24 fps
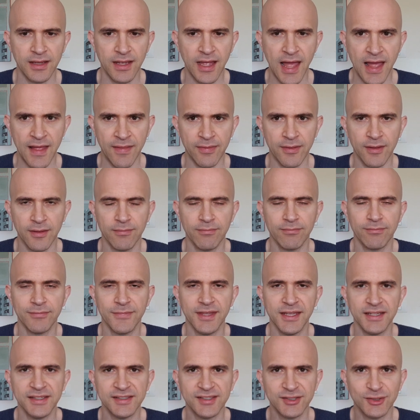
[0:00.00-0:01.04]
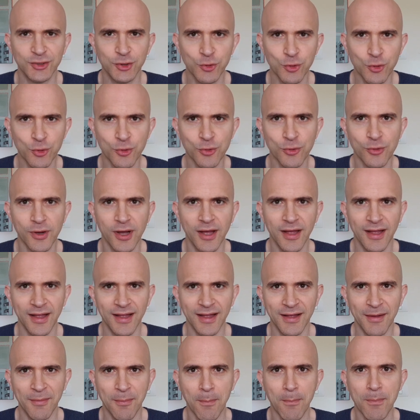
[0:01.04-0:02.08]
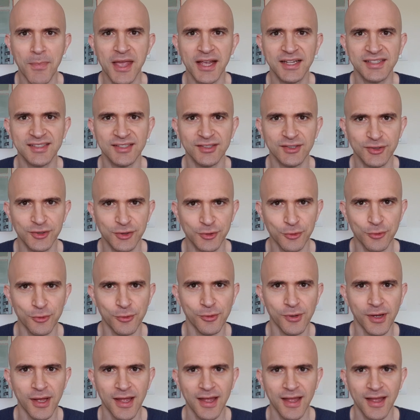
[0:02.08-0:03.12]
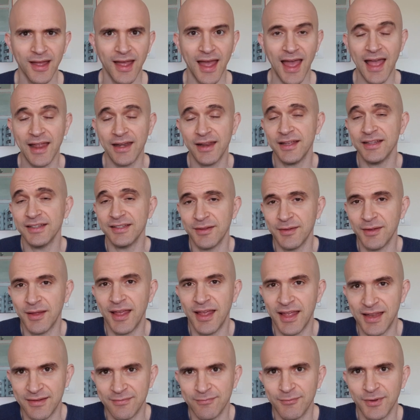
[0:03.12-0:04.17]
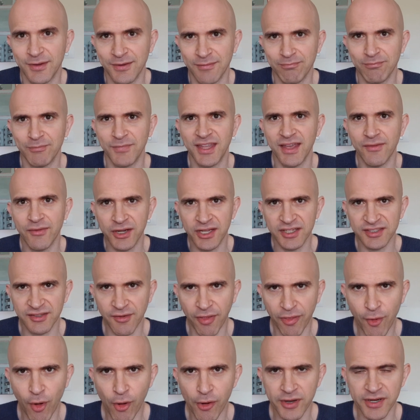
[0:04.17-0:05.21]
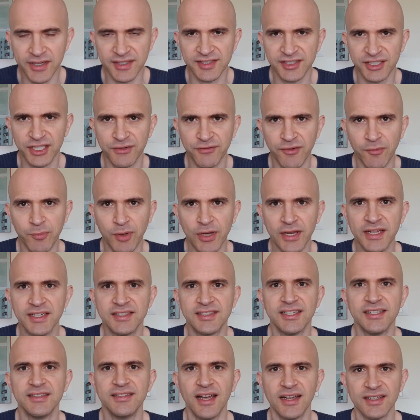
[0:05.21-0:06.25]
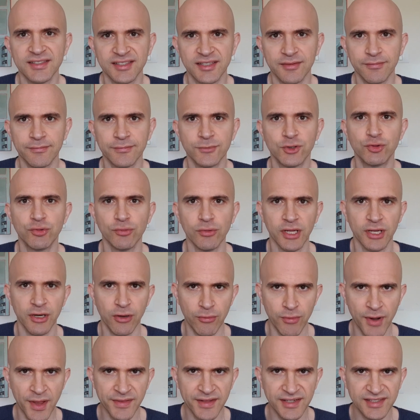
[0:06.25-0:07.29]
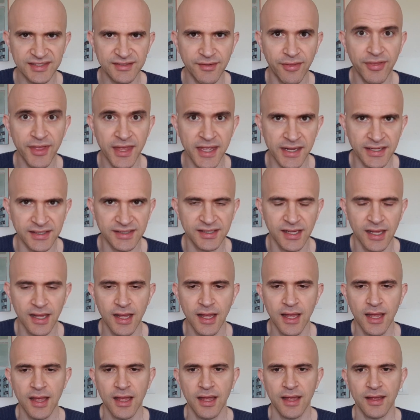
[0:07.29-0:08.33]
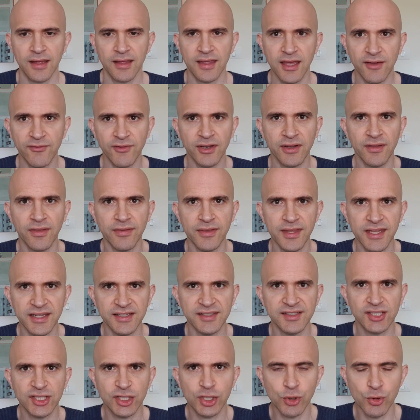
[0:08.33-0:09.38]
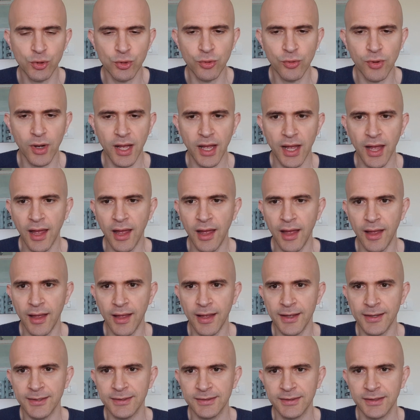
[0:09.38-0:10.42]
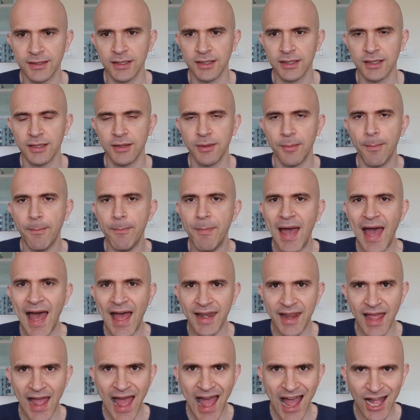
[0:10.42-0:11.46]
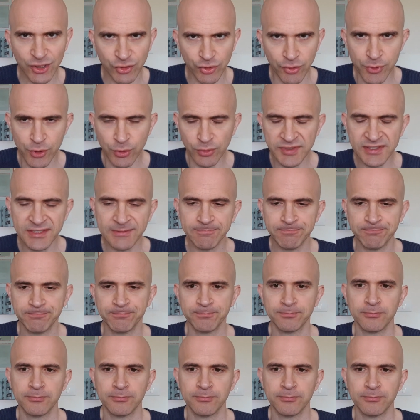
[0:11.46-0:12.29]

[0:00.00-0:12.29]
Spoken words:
And these two mix into, and given his authority as chief of police, he does some truly horrendous things, given these two bad attributes.